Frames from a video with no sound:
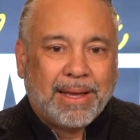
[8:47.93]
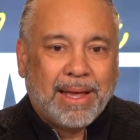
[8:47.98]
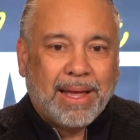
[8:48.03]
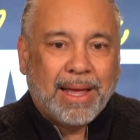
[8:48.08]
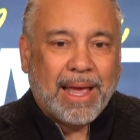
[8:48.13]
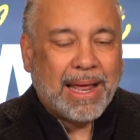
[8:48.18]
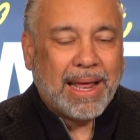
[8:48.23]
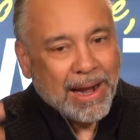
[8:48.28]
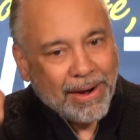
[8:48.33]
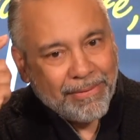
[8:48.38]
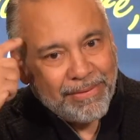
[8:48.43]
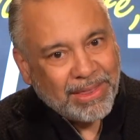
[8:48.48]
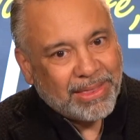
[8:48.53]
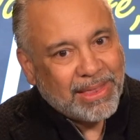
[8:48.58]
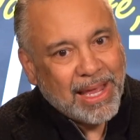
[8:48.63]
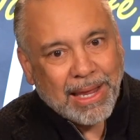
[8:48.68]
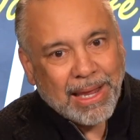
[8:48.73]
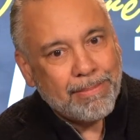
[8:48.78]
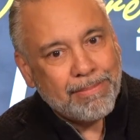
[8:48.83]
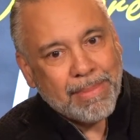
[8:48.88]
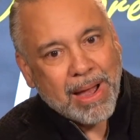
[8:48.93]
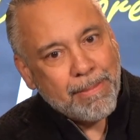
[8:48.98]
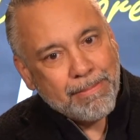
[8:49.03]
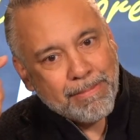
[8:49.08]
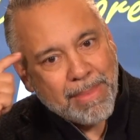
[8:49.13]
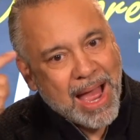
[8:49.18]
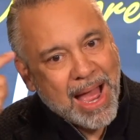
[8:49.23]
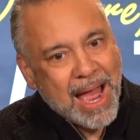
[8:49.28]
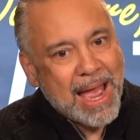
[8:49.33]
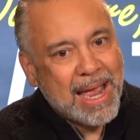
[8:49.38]
And everything in my
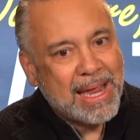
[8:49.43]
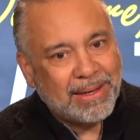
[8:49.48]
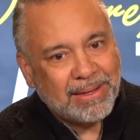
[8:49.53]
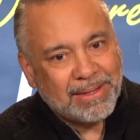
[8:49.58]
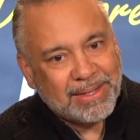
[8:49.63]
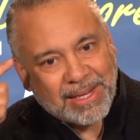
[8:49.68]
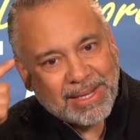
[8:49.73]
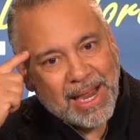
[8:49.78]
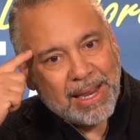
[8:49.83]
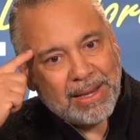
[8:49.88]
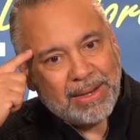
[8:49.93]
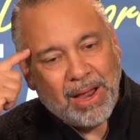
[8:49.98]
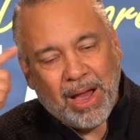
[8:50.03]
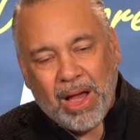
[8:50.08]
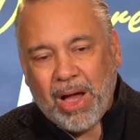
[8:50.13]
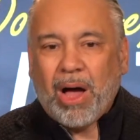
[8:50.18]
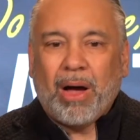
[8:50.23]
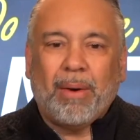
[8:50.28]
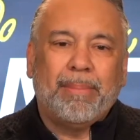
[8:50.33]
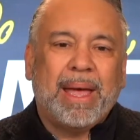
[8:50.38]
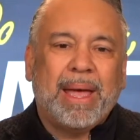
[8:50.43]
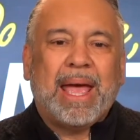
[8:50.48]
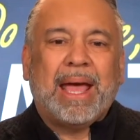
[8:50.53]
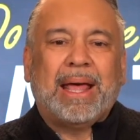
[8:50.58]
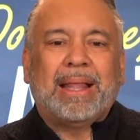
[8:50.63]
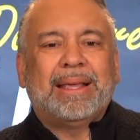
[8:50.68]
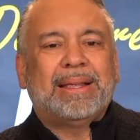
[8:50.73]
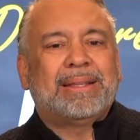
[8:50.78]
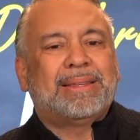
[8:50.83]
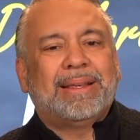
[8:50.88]
mind said, oh man,
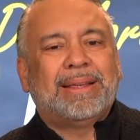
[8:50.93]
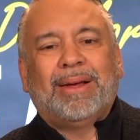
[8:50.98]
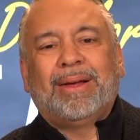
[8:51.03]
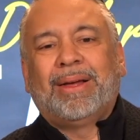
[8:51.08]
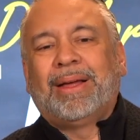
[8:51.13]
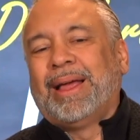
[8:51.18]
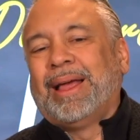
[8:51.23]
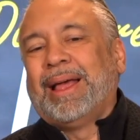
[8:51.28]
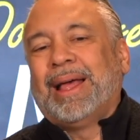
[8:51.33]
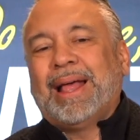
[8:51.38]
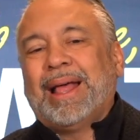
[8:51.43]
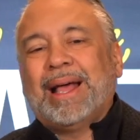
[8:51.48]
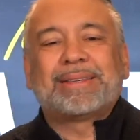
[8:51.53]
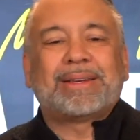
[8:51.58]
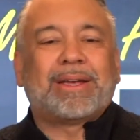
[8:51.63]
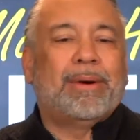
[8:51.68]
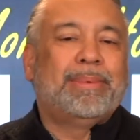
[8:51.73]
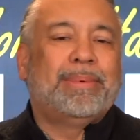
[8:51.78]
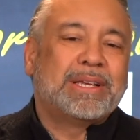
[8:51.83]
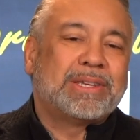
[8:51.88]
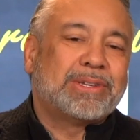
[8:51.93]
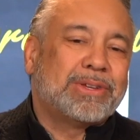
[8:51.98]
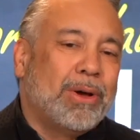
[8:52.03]
that's going to be so